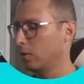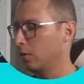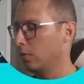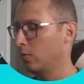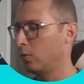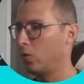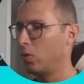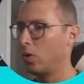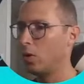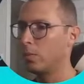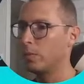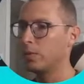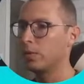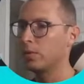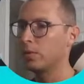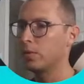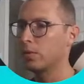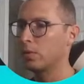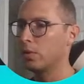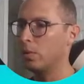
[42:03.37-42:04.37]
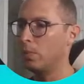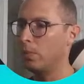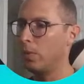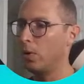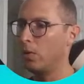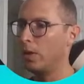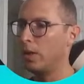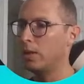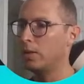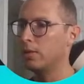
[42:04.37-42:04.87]
Forms,
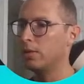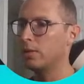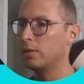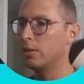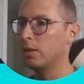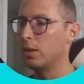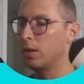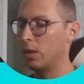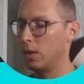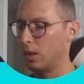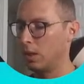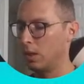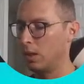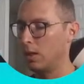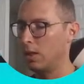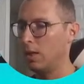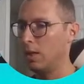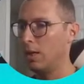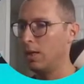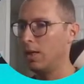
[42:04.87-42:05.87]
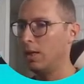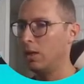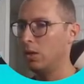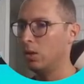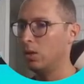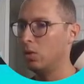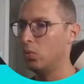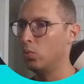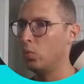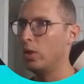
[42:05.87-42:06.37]
components,
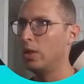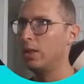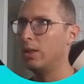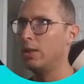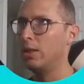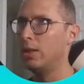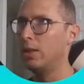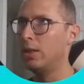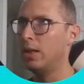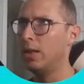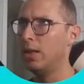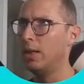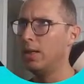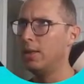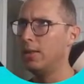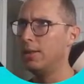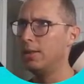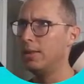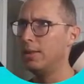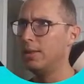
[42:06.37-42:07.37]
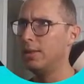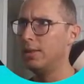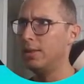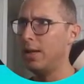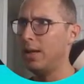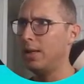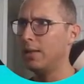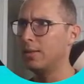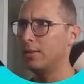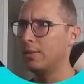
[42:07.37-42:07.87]
and we need a
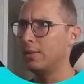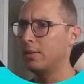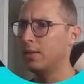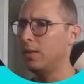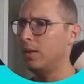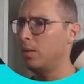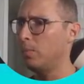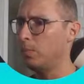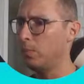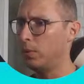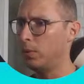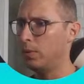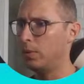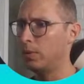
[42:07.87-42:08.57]
text input.